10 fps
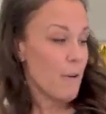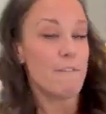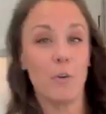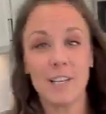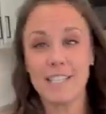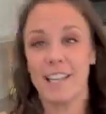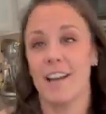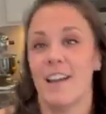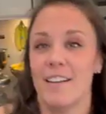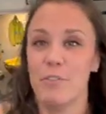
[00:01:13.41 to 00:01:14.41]
focusing
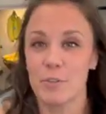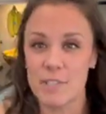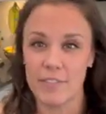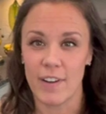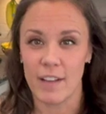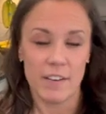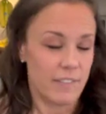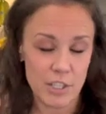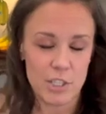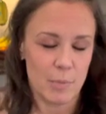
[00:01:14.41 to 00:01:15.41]
on fruits and
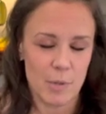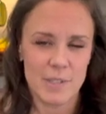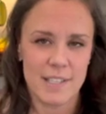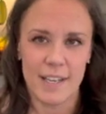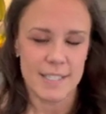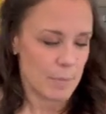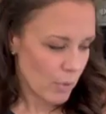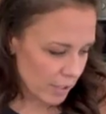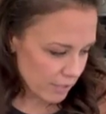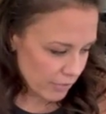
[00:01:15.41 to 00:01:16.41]
vegetables is
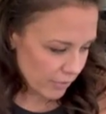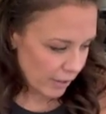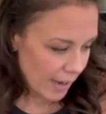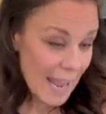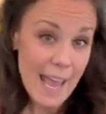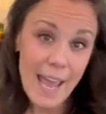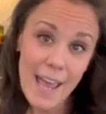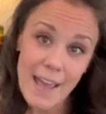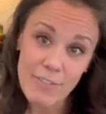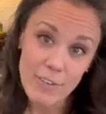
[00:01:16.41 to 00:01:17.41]
important for
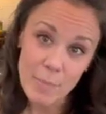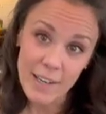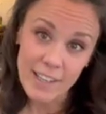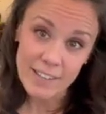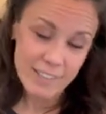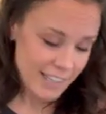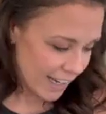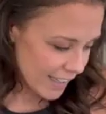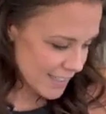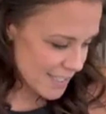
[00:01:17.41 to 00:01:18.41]
everybody in their
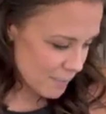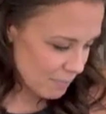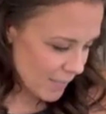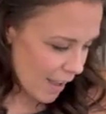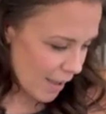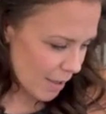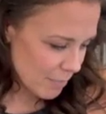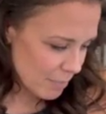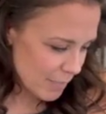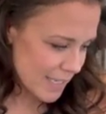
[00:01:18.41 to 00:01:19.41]
diets
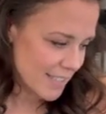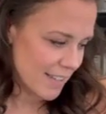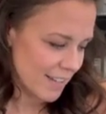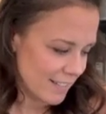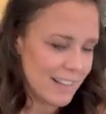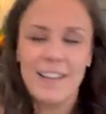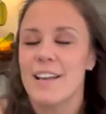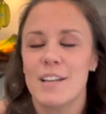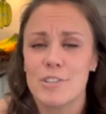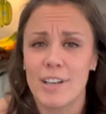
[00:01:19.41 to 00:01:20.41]
um, based on
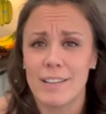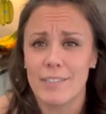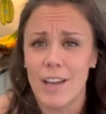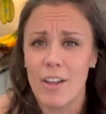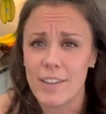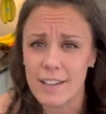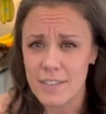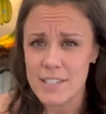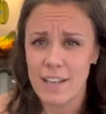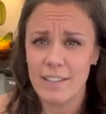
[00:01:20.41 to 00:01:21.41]
trying to live a healthy
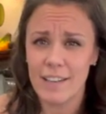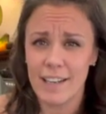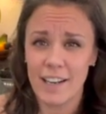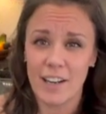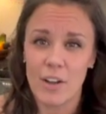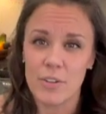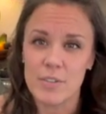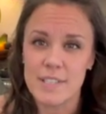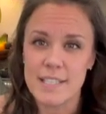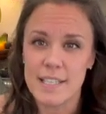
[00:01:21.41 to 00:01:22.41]
lifestyle and getting all
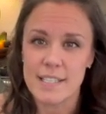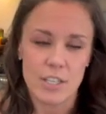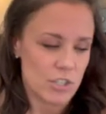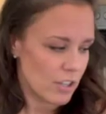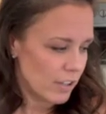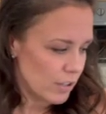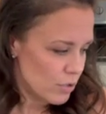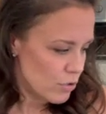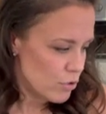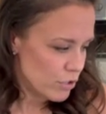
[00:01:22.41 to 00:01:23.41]
those essential
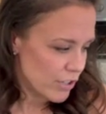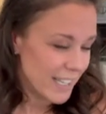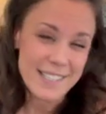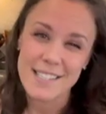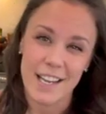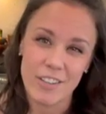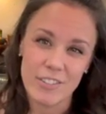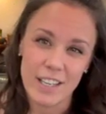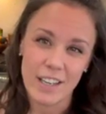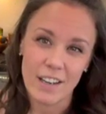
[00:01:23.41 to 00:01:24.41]
nutrients that you
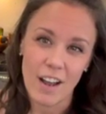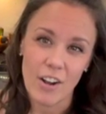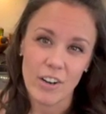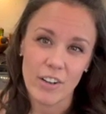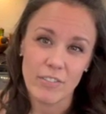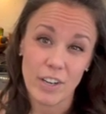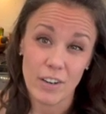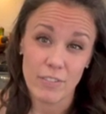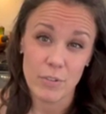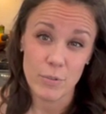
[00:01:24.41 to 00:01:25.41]
need out of
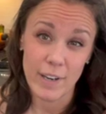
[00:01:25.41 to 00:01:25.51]
your food